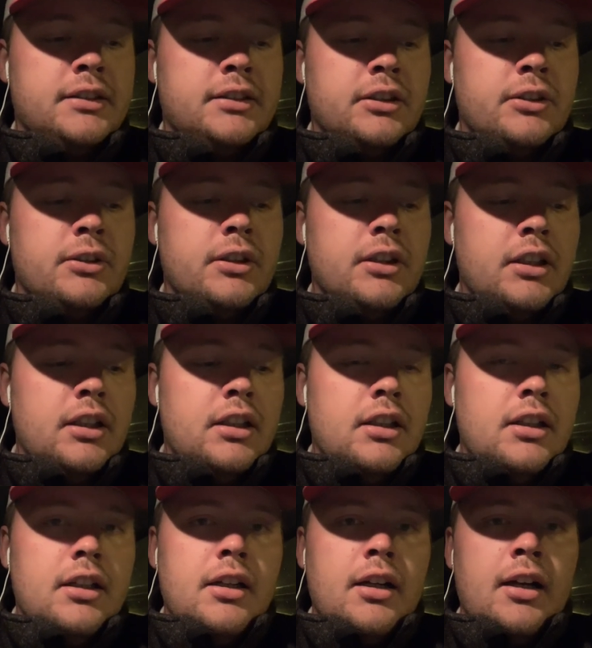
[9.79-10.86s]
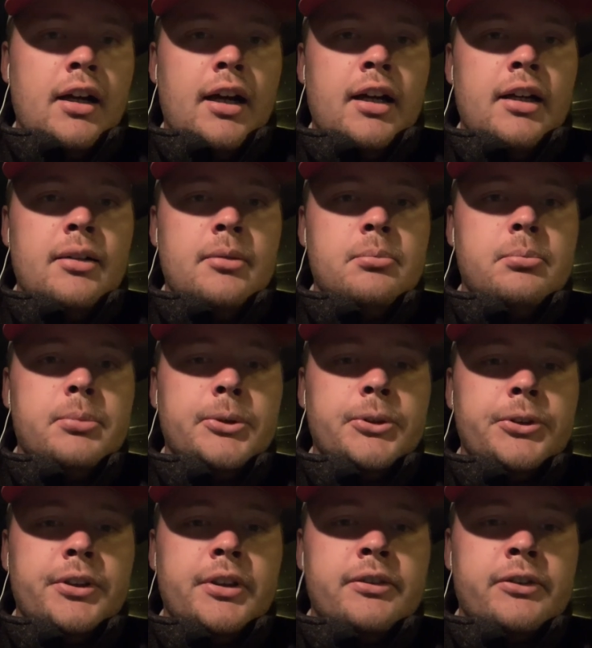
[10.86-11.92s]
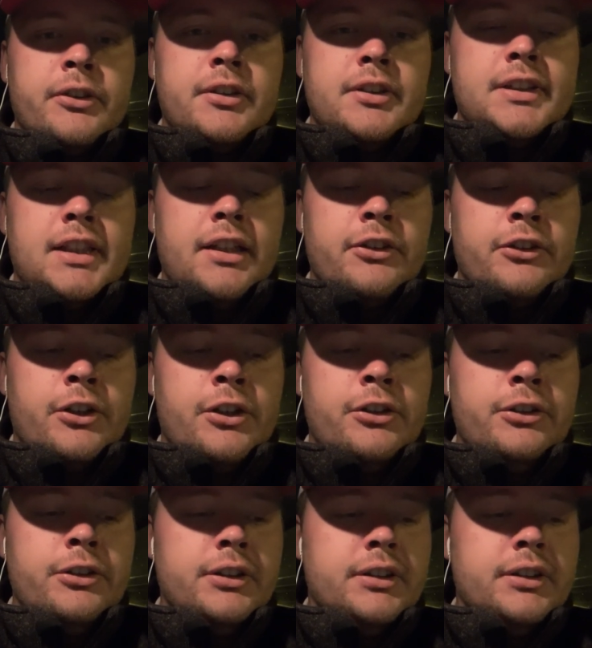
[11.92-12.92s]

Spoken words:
So I am pulled over on the side of the road,